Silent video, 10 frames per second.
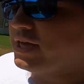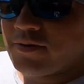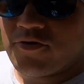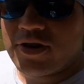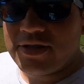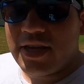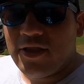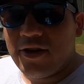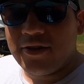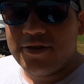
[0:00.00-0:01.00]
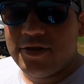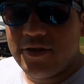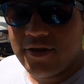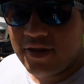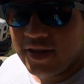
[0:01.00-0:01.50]
keep trucks that long,
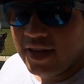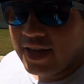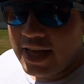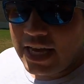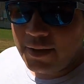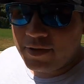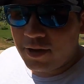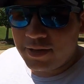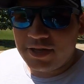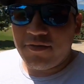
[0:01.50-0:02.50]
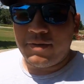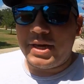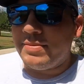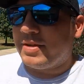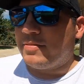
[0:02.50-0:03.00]
so I keep telling myself I'm gonna
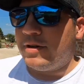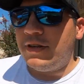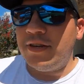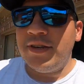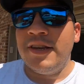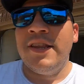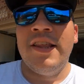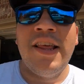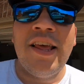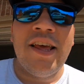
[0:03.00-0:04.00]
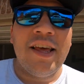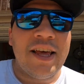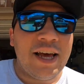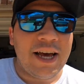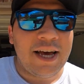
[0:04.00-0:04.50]
keep this one.
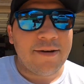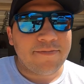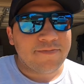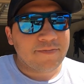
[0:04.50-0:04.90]
You